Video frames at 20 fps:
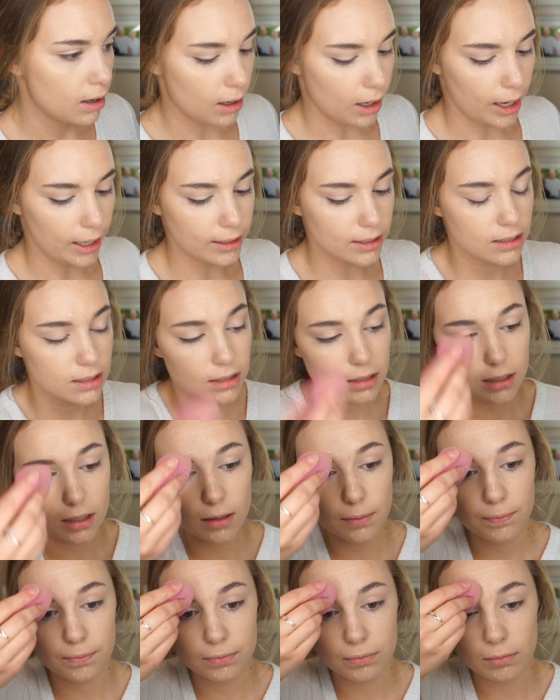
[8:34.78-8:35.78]

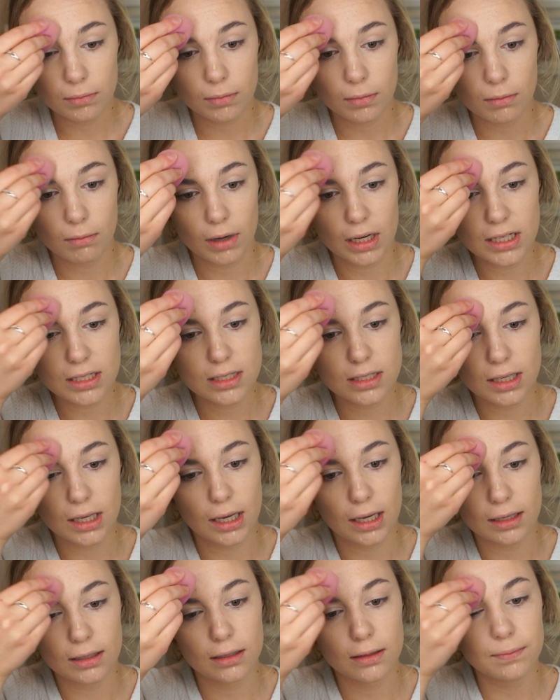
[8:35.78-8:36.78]
Honestly, my
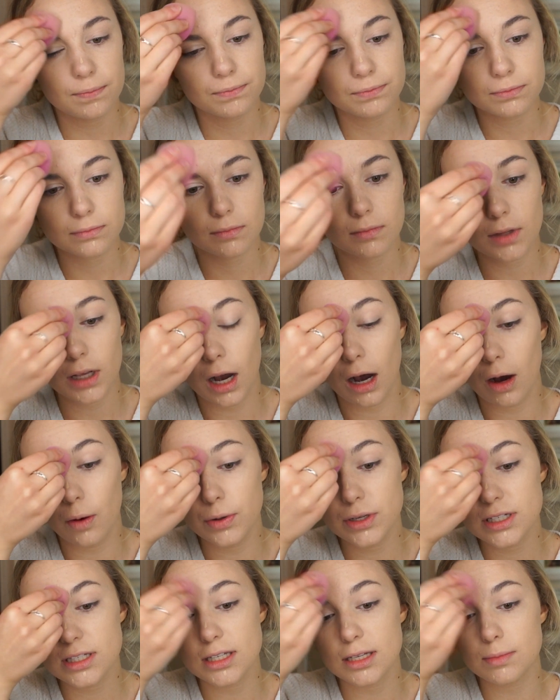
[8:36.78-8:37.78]
skin
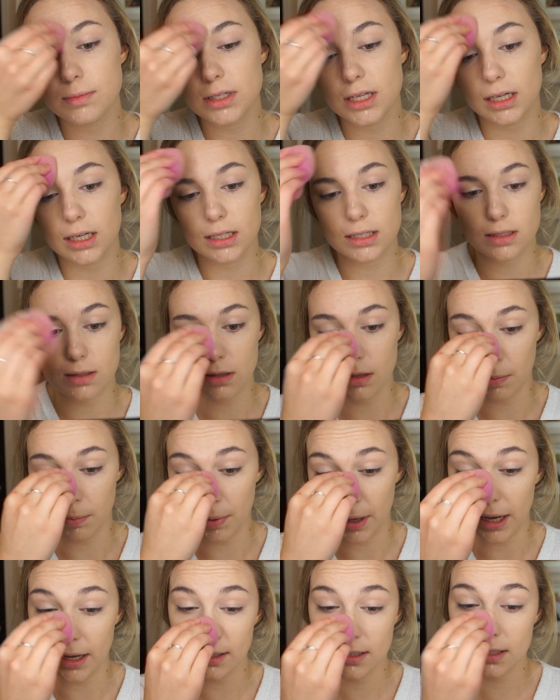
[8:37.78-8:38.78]
always seems like it's the
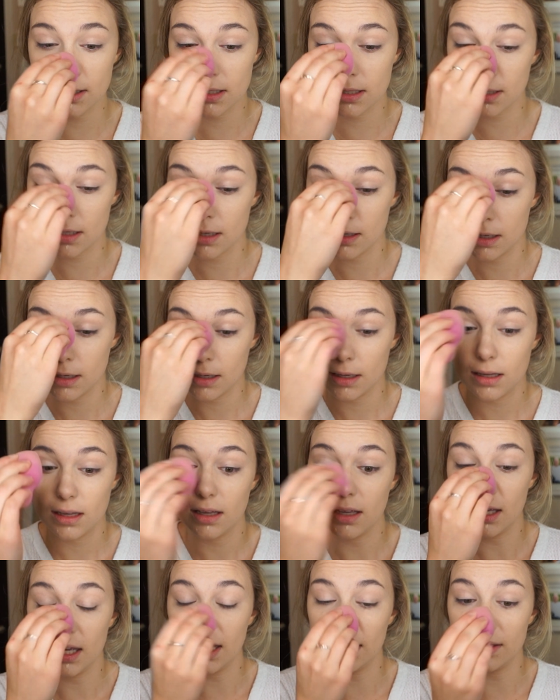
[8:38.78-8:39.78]
best
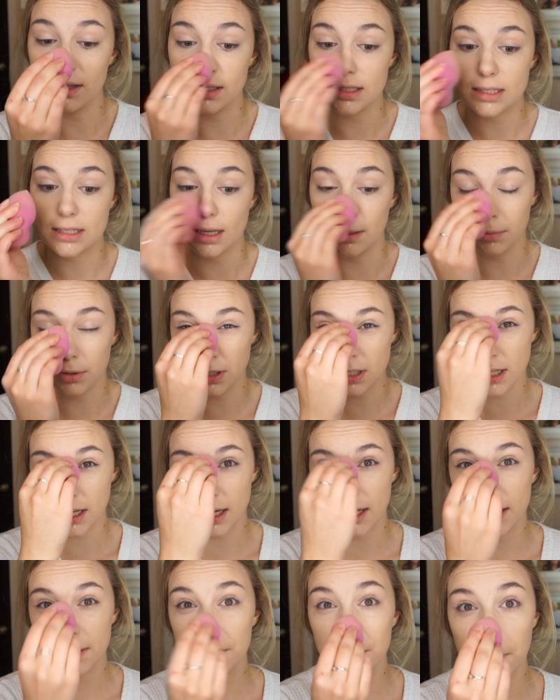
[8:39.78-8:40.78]
in the
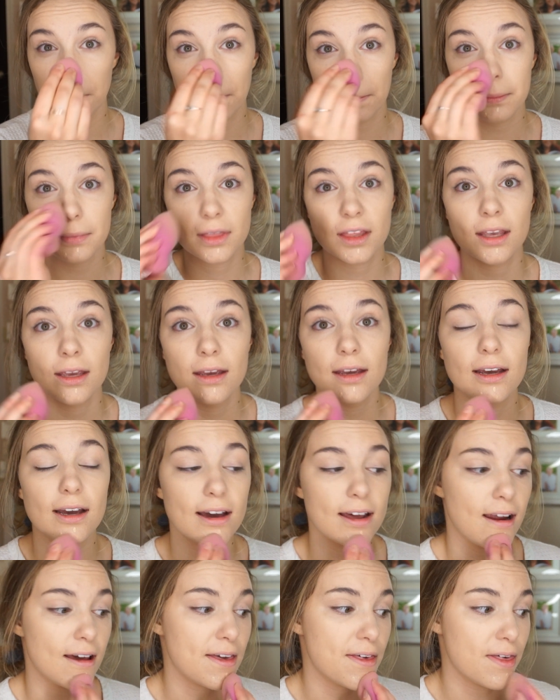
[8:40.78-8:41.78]
summertime.
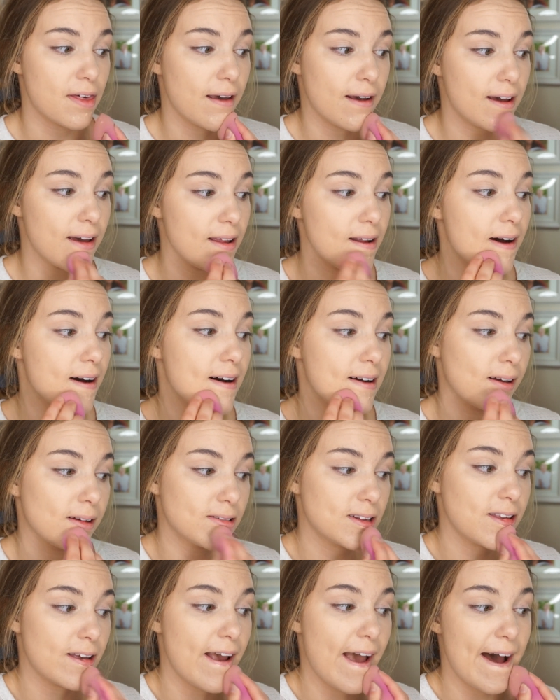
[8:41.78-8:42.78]
And I think it
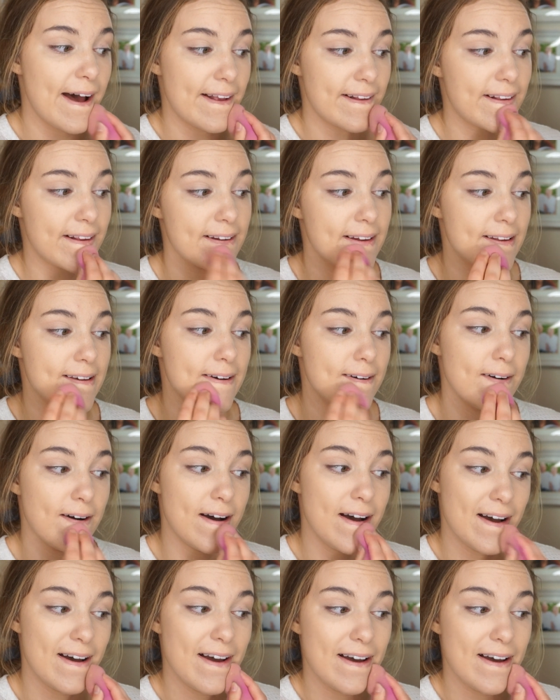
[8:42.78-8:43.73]
honestly has to do